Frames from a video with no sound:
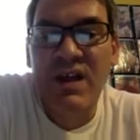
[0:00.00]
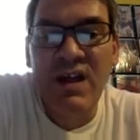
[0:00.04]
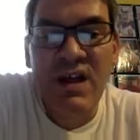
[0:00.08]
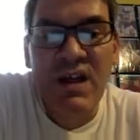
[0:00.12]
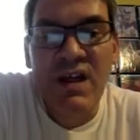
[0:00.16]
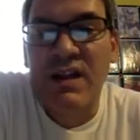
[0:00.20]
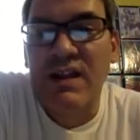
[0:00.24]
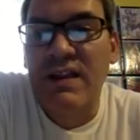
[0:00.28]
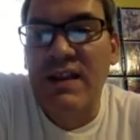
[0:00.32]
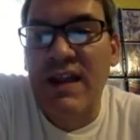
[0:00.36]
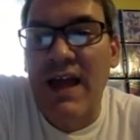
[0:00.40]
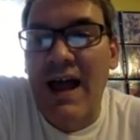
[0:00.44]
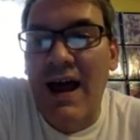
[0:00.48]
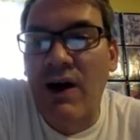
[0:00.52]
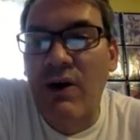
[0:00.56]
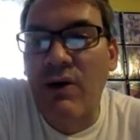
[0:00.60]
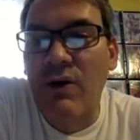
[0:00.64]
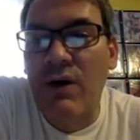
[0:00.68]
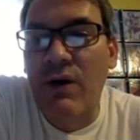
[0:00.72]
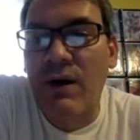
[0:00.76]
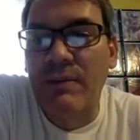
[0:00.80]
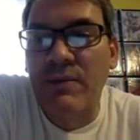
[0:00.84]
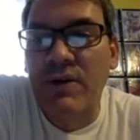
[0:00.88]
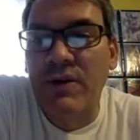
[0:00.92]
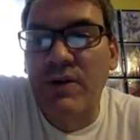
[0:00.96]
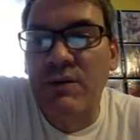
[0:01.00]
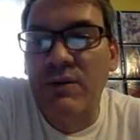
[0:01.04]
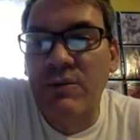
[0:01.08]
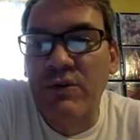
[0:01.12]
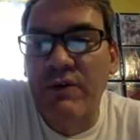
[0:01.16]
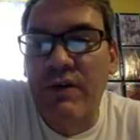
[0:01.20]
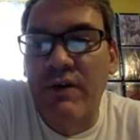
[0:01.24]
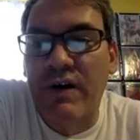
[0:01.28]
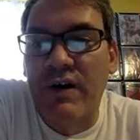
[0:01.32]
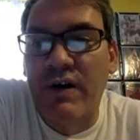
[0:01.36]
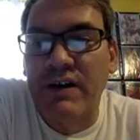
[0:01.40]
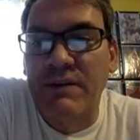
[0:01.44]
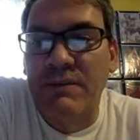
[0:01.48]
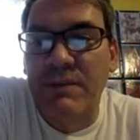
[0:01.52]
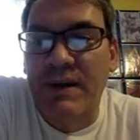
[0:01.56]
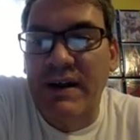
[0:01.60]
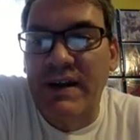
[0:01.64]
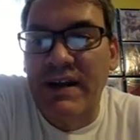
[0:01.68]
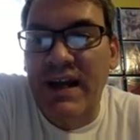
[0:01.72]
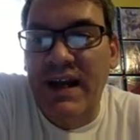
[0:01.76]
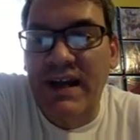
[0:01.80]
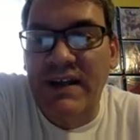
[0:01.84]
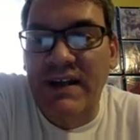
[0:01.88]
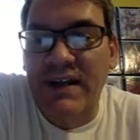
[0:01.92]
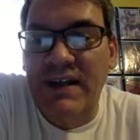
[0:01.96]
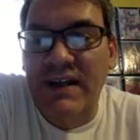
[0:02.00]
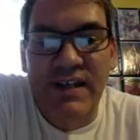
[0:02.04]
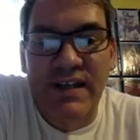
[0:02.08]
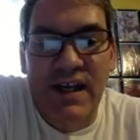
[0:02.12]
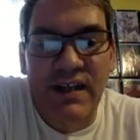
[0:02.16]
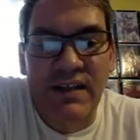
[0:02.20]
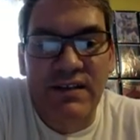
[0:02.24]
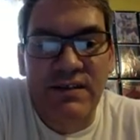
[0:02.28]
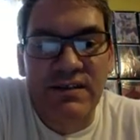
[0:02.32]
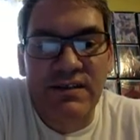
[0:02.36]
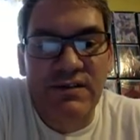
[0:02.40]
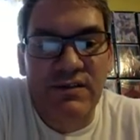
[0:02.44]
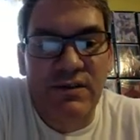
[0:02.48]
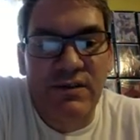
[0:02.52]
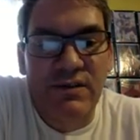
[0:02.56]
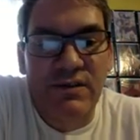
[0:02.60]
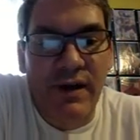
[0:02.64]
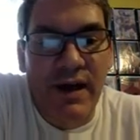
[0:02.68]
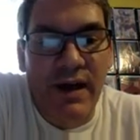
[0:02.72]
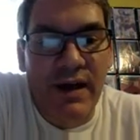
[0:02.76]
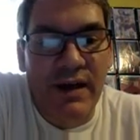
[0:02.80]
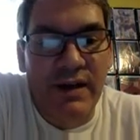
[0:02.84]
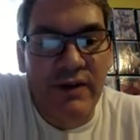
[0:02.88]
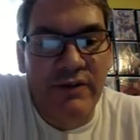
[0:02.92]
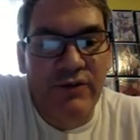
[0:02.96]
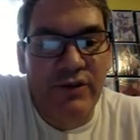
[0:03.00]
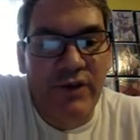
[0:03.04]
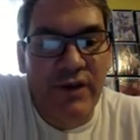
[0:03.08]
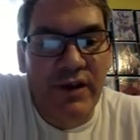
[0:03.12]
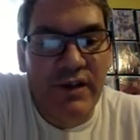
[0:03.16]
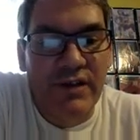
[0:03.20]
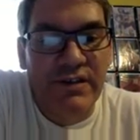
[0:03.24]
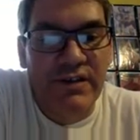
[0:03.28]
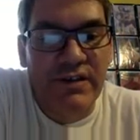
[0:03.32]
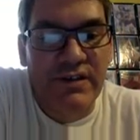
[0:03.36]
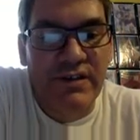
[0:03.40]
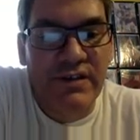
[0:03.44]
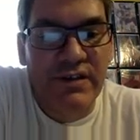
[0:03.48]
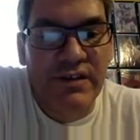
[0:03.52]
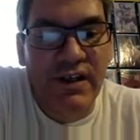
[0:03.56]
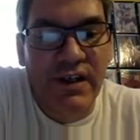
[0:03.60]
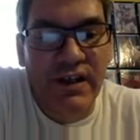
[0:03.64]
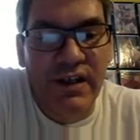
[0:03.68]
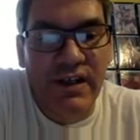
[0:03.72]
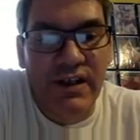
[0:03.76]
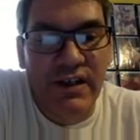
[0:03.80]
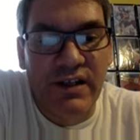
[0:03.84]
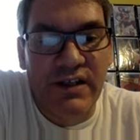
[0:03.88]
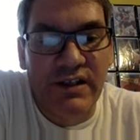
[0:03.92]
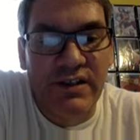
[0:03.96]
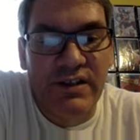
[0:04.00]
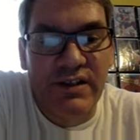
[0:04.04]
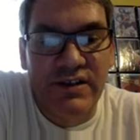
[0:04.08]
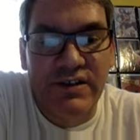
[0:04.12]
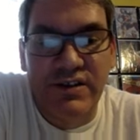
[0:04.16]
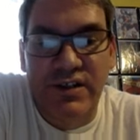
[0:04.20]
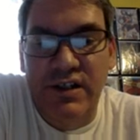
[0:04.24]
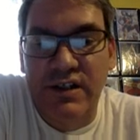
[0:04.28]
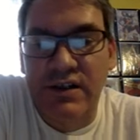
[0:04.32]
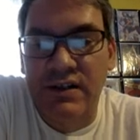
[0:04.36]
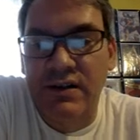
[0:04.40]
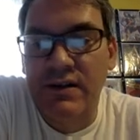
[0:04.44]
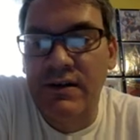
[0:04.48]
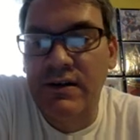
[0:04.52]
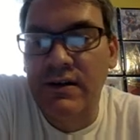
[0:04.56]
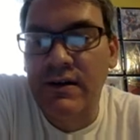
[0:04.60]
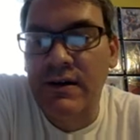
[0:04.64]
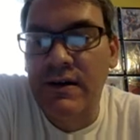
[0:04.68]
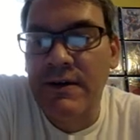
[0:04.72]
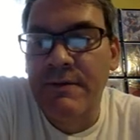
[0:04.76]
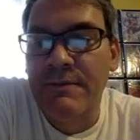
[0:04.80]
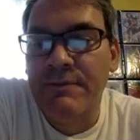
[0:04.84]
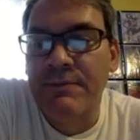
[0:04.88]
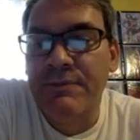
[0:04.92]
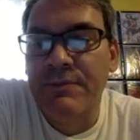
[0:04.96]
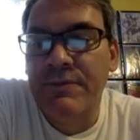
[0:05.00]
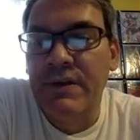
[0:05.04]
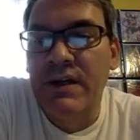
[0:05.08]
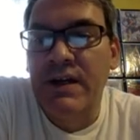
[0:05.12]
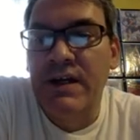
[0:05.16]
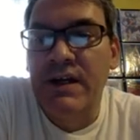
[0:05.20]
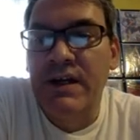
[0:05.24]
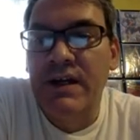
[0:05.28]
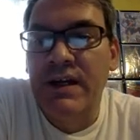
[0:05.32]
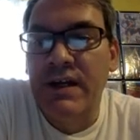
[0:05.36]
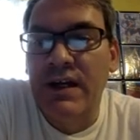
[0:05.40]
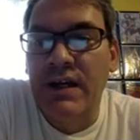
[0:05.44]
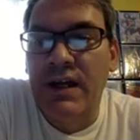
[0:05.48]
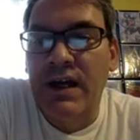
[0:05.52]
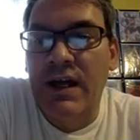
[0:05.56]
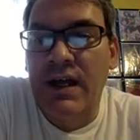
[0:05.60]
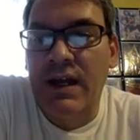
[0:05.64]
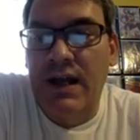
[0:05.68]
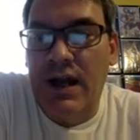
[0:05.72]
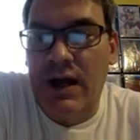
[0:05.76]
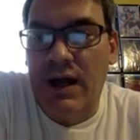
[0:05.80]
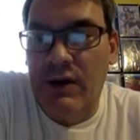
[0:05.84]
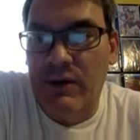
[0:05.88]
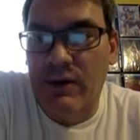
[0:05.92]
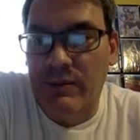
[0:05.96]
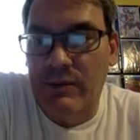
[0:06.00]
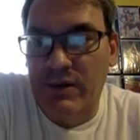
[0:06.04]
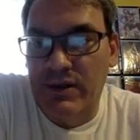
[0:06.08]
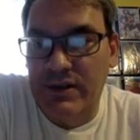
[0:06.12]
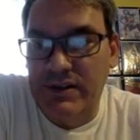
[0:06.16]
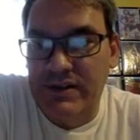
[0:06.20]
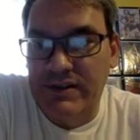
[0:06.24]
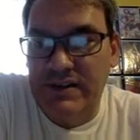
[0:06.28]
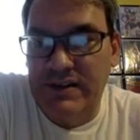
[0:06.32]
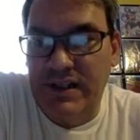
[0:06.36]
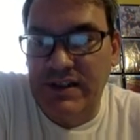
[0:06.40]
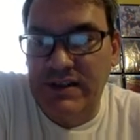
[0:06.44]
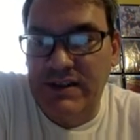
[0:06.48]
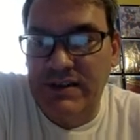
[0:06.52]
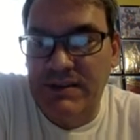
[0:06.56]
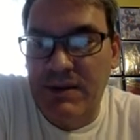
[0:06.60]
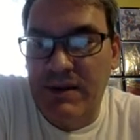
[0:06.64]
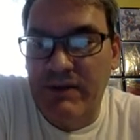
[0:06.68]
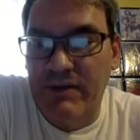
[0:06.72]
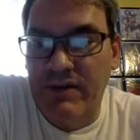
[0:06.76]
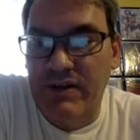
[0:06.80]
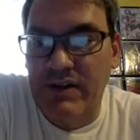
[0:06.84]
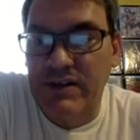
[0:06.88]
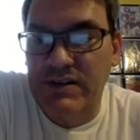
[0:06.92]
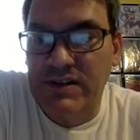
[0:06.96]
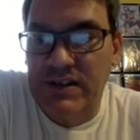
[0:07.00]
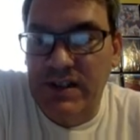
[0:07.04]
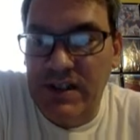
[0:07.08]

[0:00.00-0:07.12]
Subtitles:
Now I'm going to move on to my next set, so I add a transition like in addition, and now I'm going to cite some evidence.